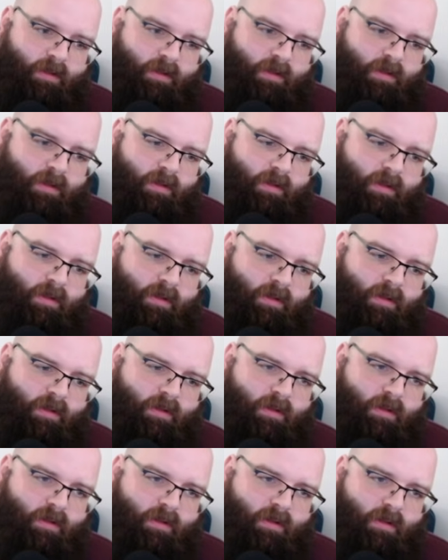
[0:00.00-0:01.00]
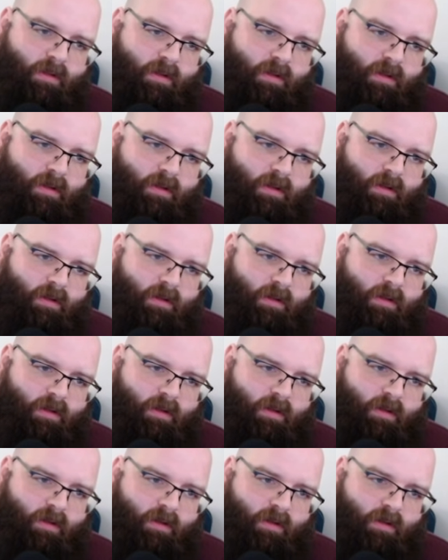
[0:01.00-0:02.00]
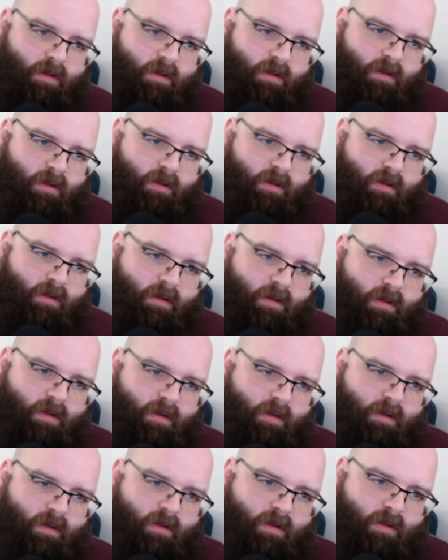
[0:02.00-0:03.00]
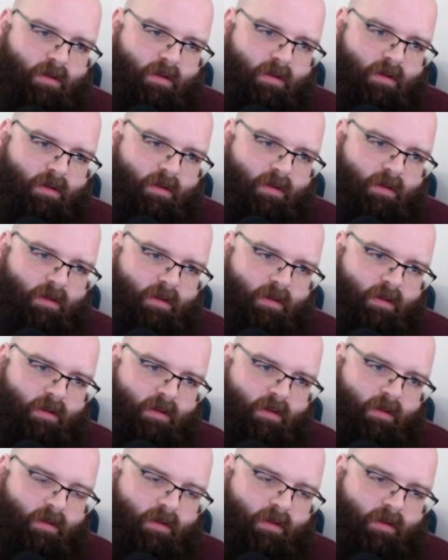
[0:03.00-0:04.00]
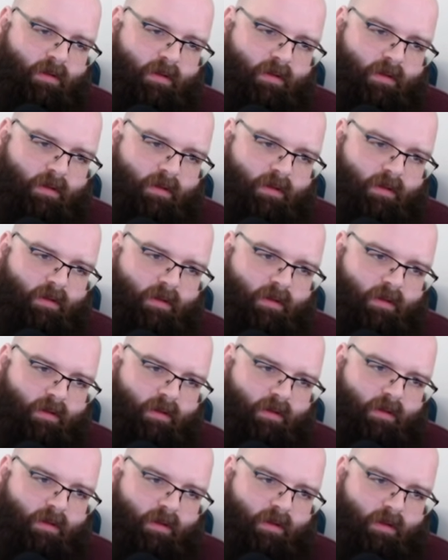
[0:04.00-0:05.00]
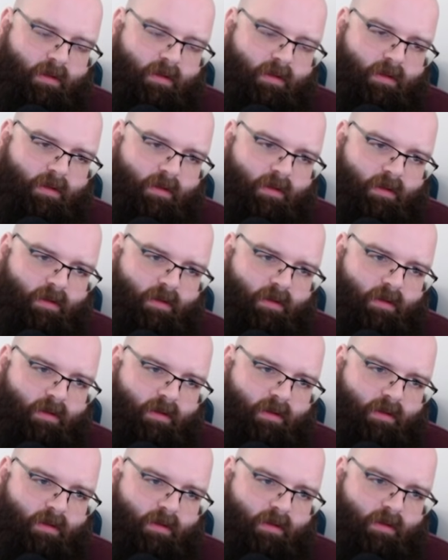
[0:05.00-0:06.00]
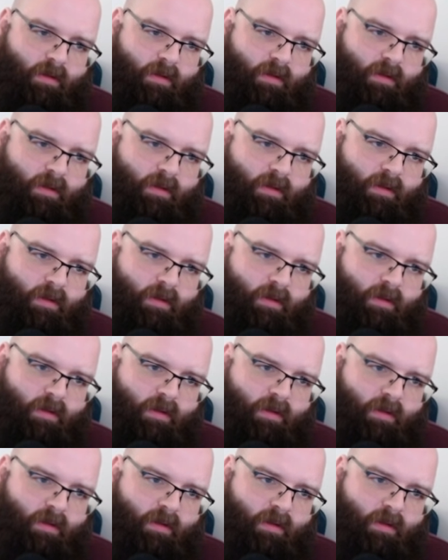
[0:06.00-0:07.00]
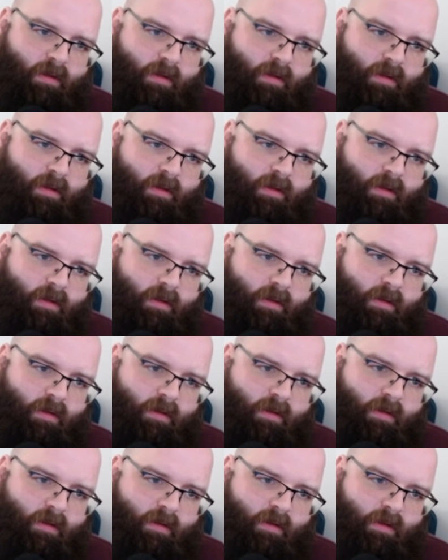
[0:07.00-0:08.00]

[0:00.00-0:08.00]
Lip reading: (silent)